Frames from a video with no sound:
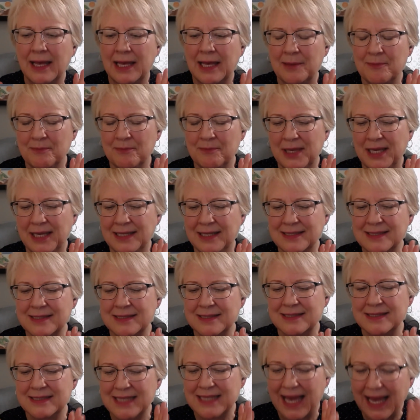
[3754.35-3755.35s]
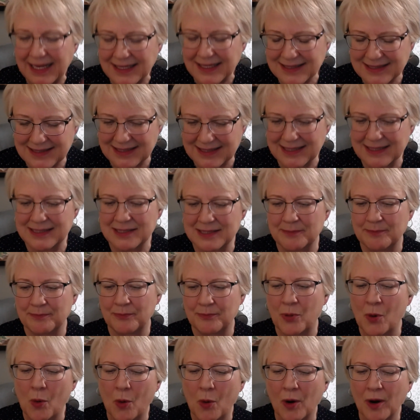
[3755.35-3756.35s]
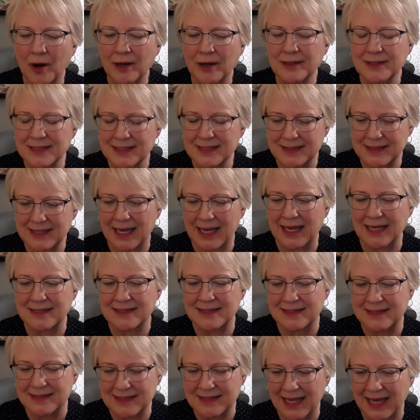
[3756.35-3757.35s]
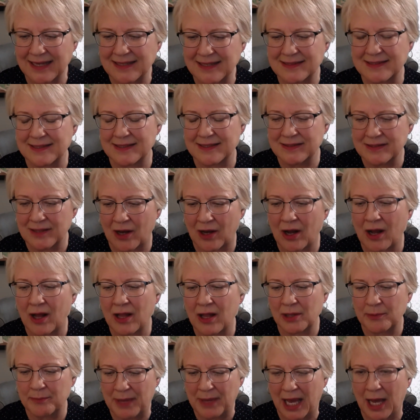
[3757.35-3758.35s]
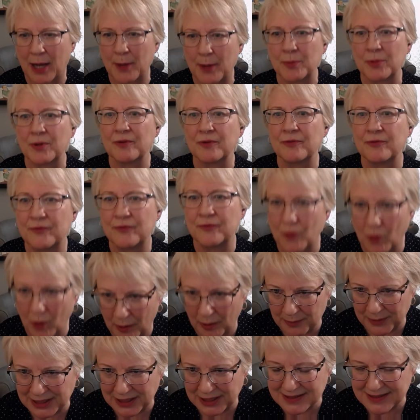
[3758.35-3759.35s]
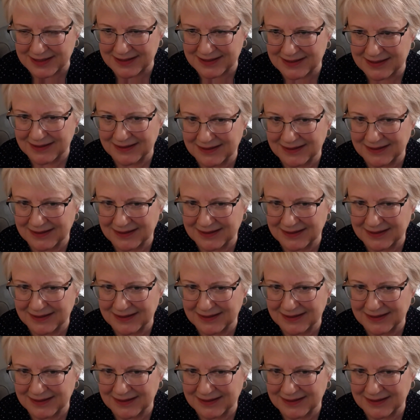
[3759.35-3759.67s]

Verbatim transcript: Yeah. It means sex is a porn says sex is all about mm-hmm. performance.